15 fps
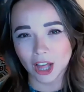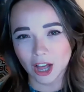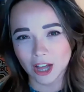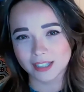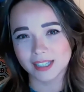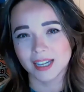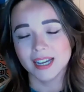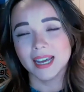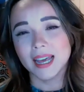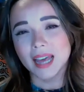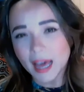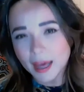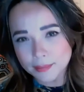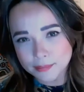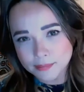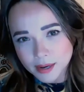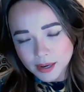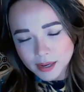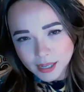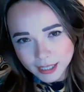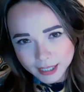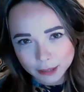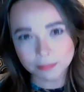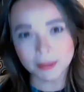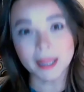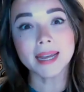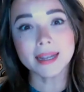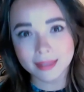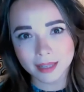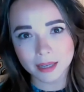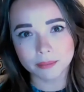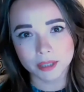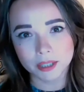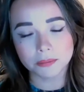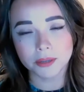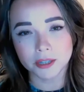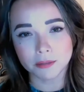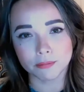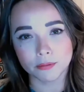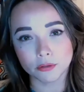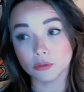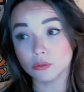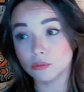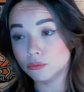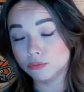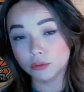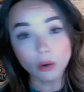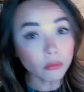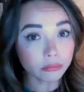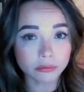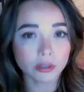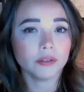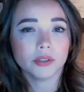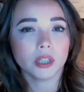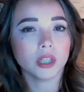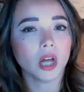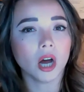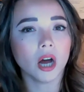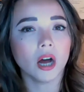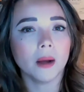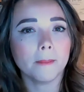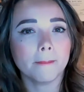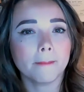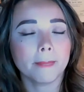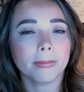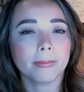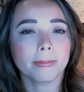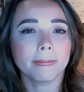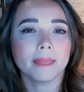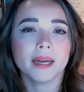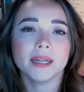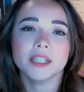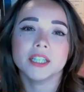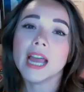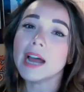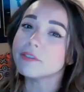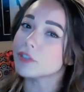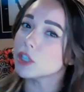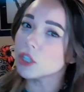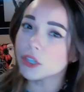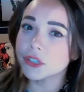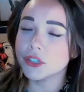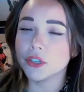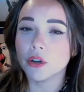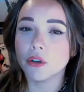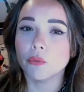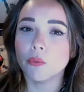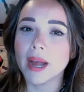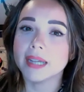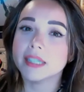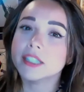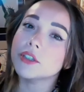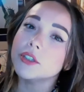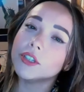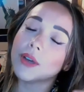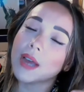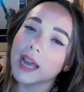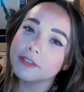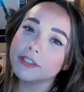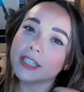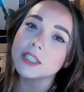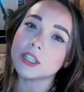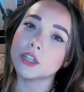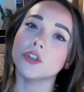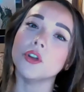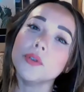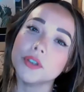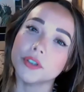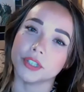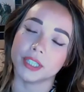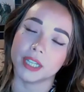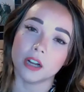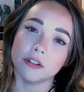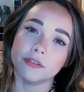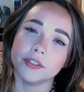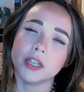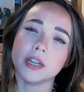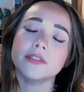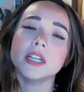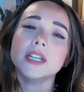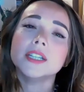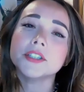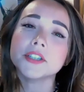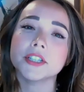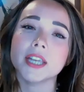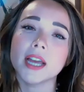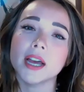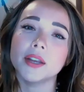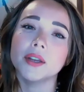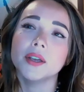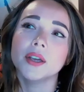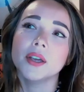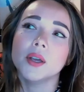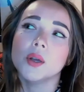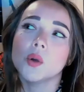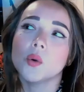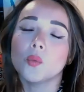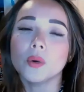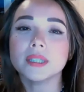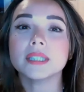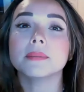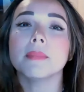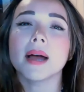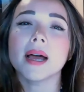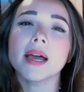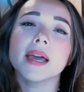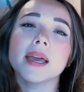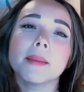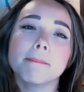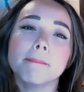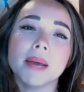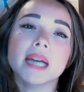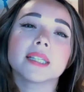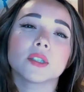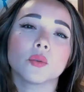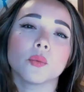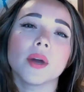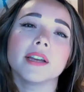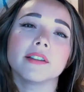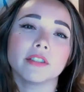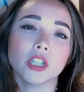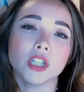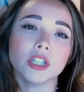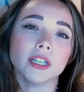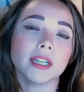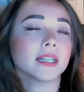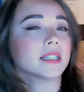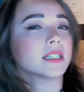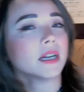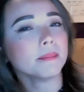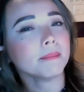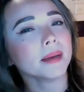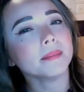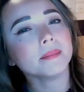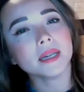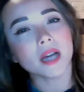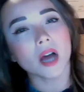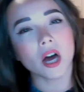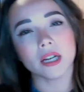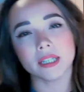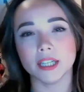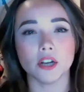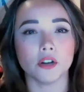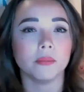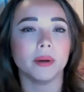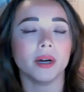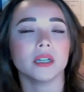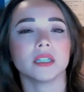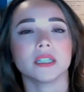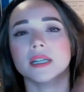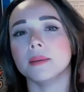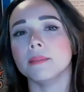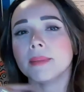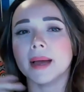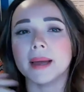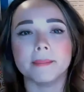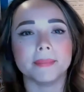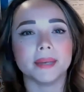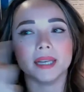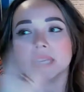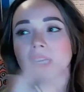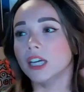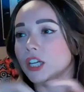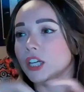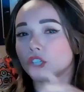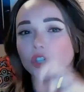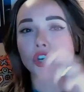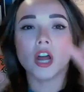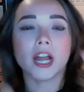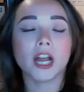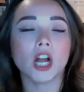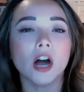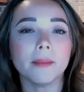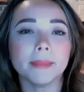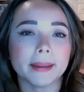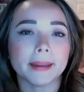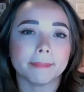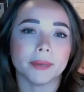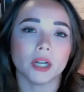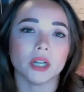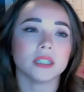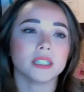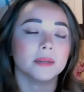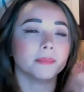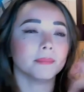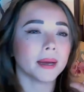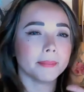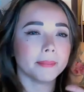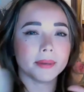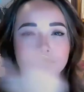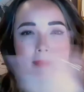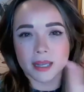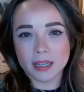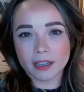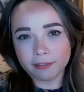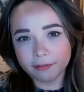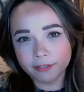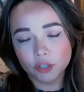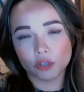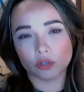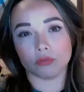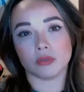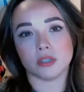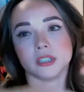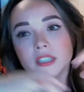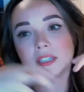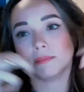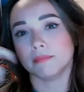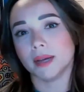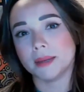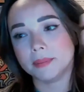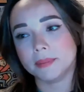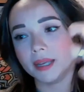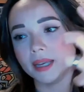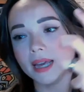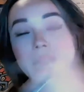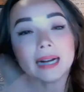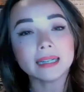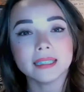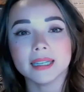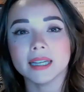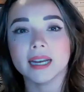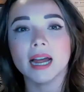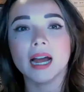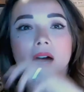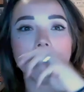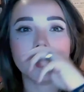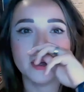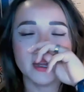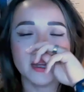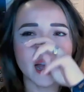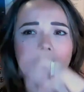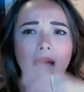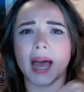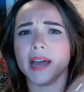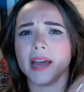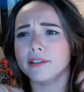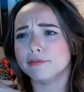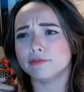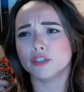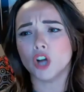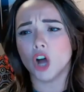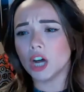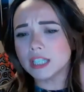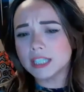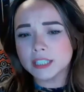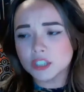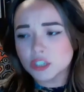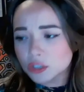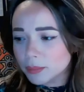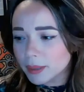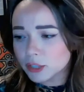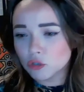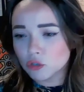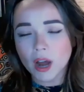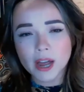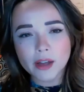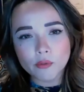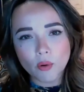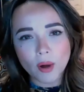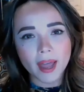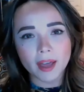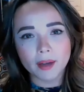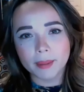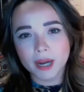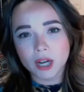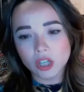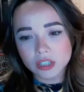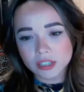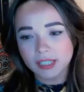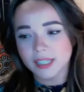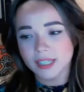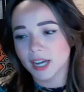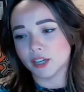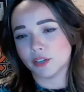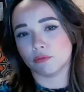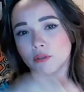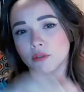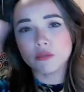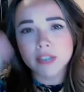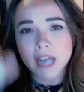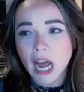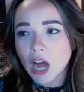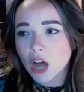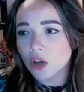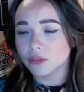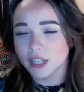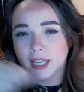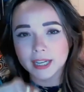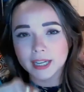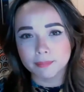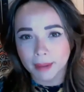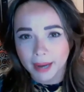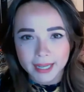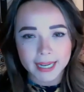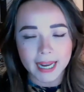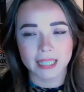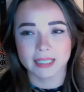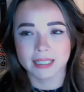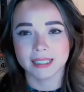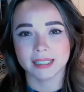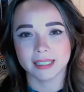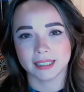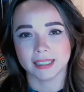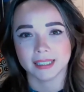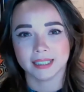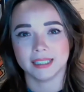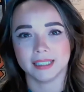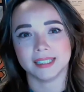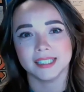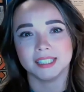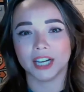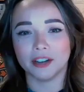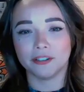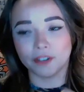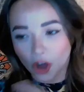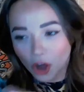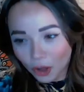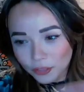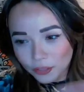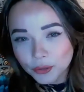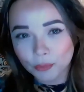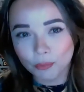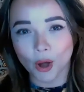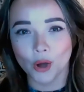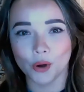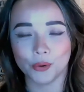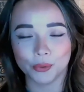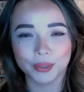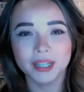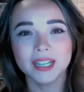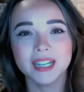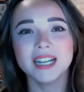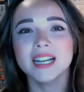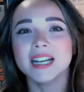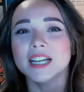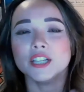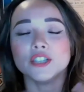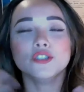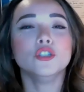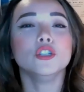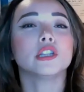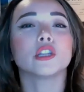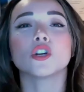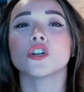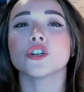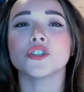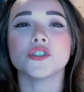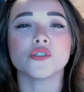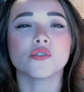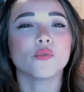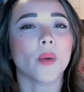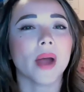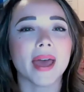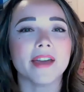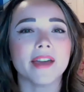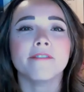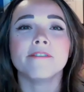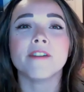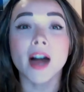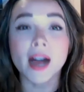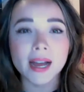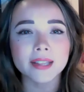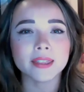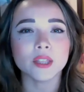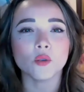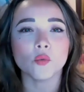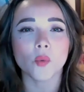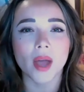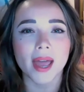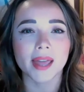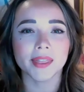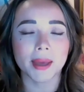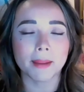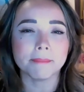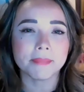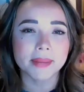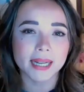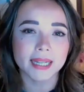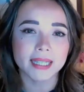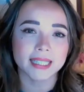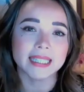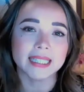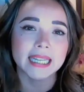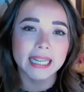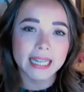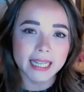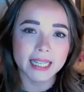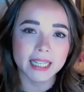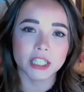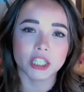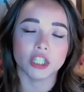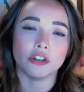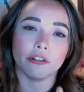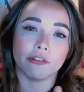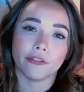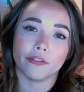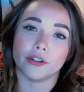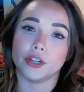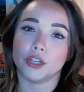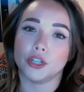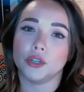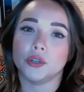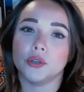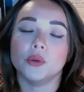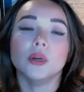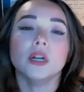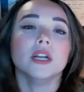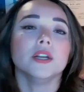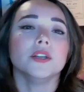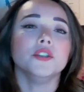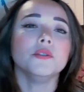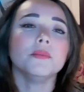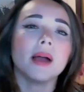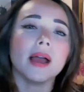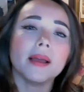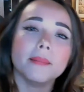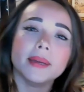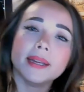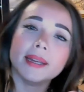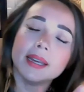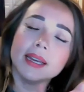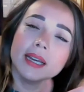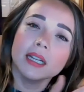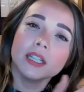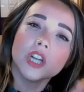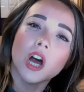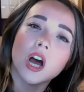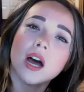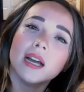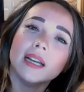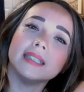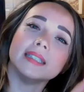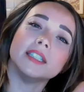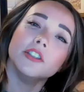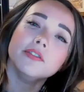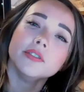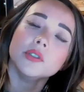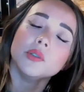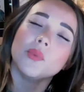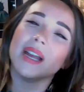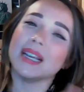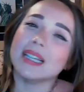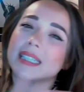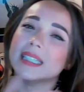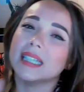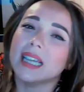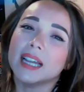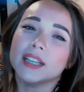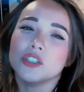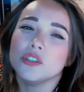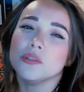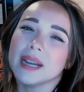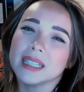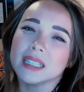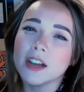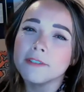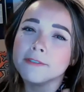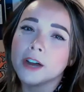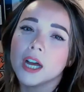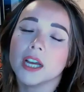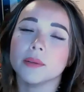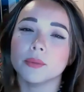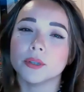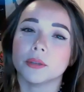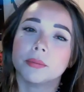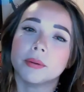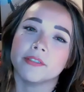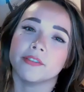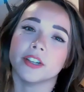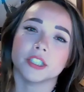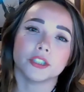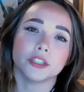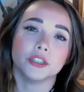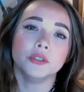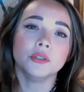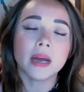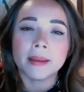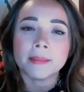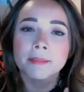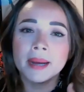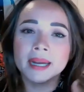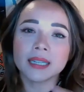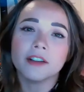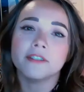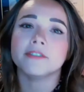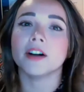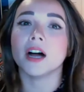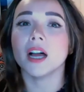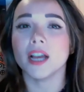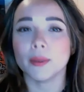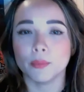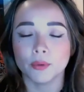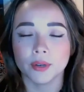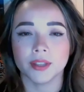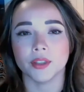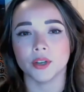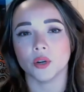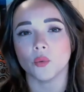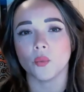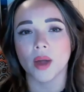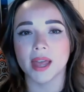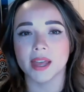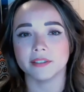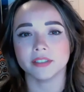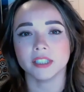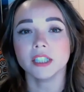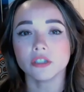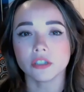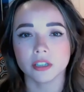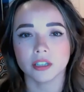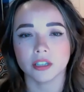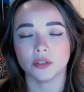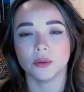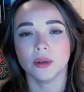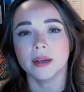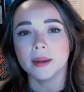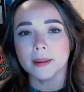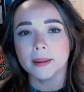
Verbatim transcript: laws and explain them to people who don't know the law, you have to learn your own way. So you have to get to know yourself. You have to understand what's my best way of learning some might be audiobooks some might be drawing comic books some might be making visuals some might be acting it out i've gone into my driveway on my cul-de-sac and wrote down like my analysis and stuff on the road learn your way find the way that makes it easier for you you might be taught in different ways and you might not vibe with the professor you not might not vibe with their way of teaching you